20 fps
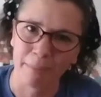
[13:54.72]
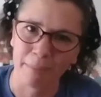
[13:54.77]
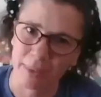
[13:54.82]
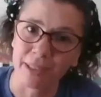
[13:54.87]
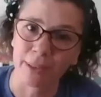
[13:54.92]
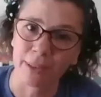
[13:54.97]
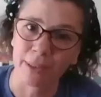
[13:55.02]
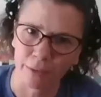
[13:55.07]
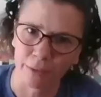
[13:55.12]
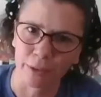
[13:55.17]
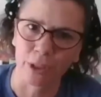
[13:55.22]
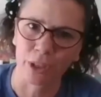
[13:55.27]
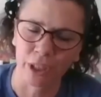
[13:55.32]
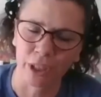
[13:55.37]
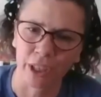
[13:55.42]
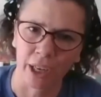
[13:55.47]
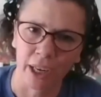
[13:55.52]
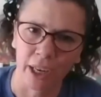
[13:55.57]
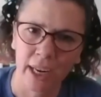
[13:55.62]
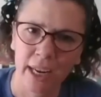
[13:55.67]
too, for
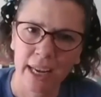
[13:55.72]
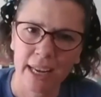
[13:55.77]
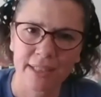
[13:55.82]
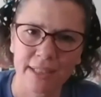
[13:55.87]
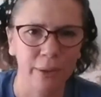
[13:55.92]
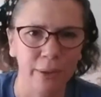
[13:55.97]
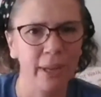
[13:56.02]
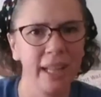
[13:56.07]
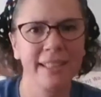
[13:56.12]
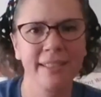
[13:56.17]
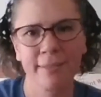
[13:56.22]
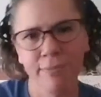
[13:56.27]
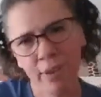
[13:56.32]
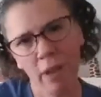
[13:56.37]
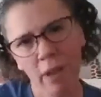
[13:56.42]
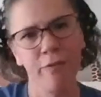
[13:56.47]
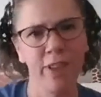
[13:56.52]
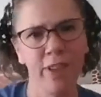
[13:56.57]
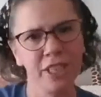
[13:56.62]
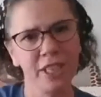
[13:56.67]
sure. So let's
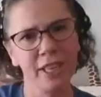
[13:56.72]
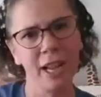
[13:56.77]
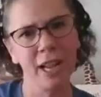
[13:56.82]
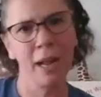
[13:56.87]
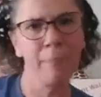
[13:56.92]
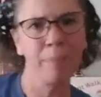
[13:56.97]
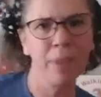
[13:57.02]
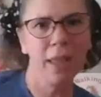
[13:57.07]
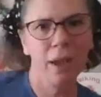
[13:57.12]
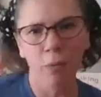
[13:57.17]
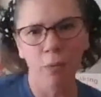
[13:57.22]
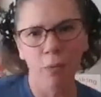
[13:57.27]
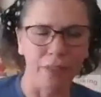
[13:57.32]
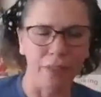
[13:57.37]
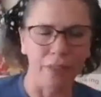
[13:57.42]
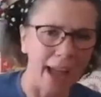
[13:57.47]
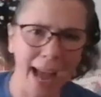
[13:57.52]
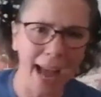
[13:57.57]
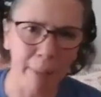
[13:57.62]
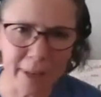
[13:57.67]
finish it up with the
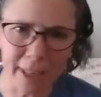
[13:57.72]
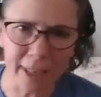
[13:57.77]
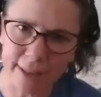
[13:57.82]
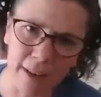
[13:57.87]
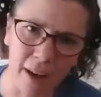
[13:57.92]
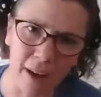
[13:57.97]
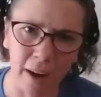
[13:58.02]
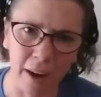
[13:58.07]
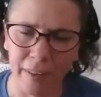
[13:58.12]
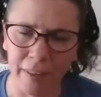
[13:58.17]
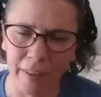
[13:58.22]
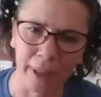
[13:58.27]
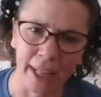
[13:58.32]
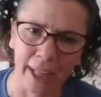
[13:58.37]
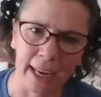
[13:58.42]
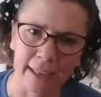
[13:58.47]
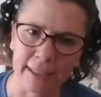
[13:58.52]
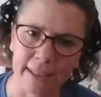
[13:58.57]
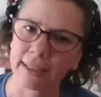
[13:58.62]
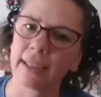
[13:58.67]
happiest song on the
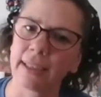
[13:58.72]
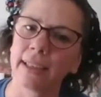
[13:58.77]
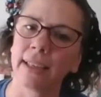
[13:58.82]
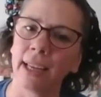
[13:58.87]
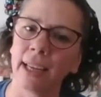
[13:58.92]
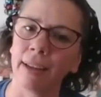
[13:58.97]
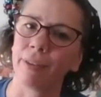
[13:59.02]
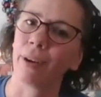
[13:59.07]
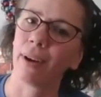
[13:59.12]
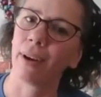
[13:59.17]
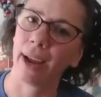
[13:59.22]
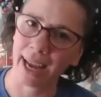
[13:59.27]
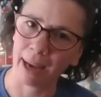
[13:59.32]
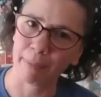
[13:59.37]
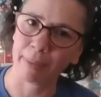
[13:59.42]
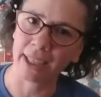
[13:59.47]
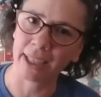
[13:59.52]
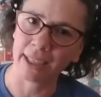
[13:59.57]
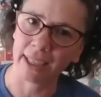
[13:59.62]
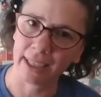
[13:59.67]
planet, if you're
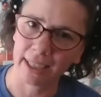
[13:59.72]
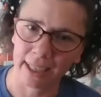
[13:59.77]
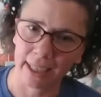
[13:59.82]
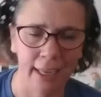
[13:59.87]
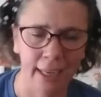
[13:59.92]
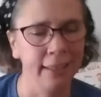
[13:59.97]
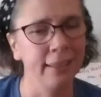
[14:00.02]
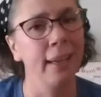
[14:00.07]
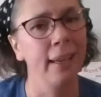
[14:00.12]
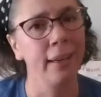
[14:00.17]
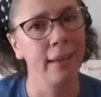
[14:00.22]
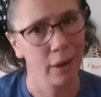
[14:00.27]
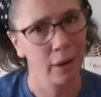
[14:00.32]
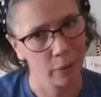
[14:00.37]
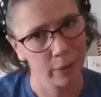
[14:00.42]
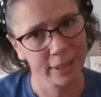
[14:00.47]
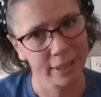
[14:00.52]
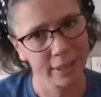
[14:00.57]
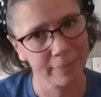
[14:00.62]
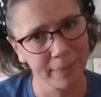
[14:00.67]
happy and you know
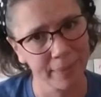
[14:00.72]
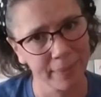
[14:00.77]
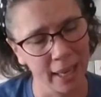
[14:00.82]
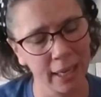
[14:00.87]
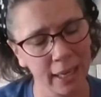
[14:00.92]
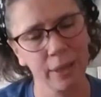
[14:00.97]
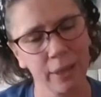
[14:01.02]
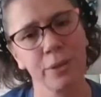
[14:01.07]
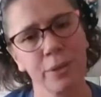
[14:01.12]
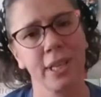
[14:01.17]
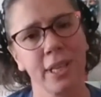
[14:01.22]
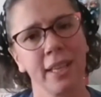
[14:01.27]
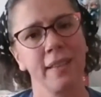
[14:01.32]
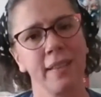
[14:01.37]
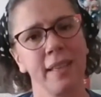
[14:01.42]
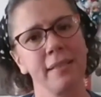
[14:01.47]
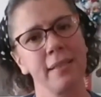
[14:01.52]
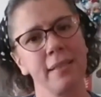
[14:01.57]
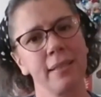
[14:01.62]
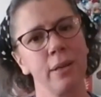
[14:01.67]
it. And it goes like
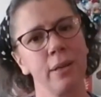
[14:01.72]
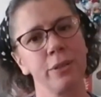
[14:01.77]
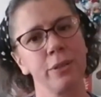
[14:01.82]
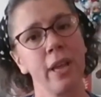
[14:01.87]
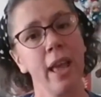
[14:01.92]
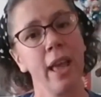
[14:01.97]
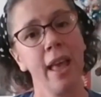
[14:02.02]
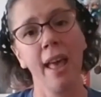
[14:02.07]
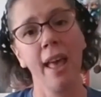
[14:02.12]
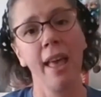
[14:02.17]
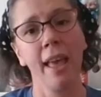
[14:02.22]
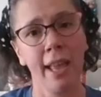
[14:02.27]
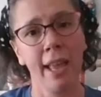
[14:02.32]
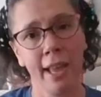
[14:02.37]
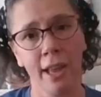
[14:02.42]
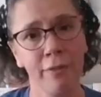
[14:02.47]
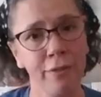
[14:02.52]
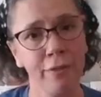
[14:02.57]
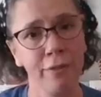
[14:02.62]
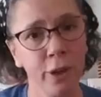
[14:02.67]
this. It goes,
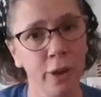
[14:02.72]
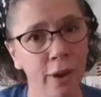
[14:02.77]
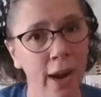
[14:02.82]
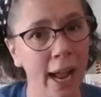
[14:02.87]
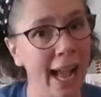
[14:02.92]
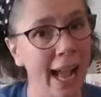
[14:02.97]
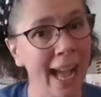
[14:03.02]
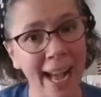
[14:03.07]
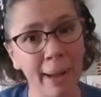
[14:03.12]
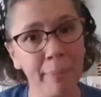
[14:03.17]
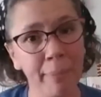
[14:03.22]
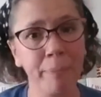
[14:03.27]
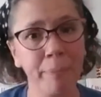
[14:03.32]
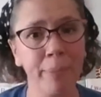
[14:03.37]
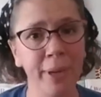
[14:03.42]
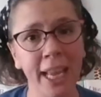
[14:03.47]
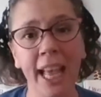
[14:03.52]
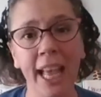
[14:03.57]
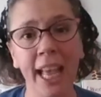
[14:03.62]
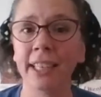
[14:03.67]
if you're
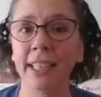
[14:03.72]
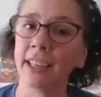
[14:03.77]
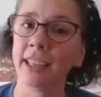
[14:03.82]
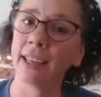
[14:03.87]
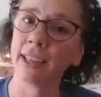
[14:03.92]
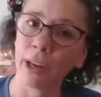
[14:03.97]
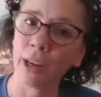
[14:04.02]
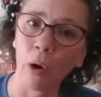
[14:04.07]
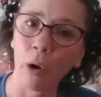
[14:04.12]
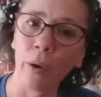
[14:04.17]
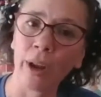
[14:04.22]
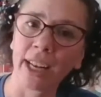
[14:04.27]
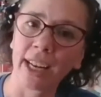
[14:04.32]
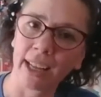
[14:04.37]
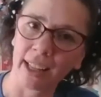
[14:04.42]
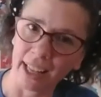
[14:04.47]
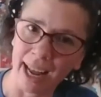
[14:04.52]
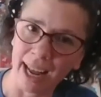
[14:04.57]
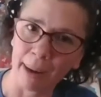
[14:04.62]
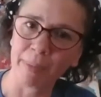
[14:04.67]
happy and you know it, clap